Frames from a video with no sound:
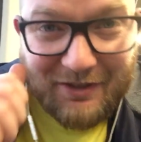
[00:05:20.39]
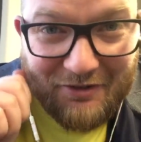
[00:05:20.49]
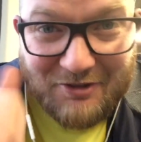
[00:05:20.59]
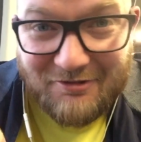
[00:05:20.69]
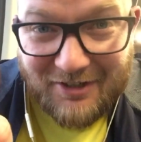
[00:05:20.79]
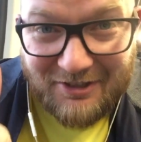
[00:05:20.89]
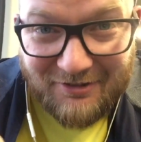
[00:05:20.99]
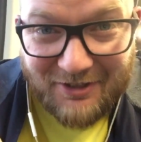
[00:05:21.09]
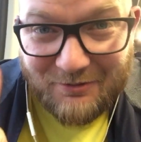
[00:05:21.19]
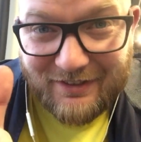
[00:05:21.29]
Have a great,
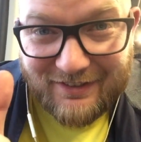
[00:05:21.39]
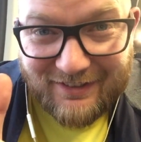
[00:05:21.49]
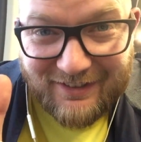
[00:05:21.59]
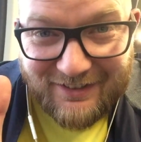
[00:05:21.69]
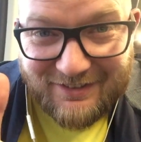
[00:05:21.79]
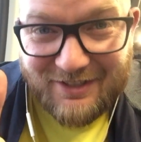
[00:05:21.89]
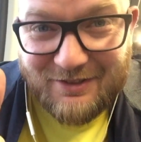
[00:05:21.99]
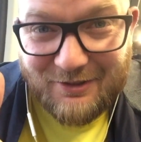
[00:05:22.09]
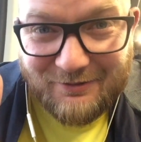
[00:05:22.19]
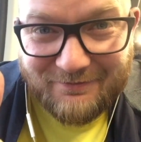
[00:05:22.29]
great week. See you
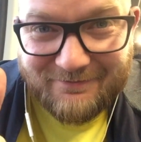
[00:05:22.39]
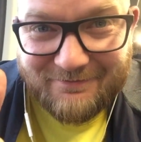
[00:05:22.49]
soon.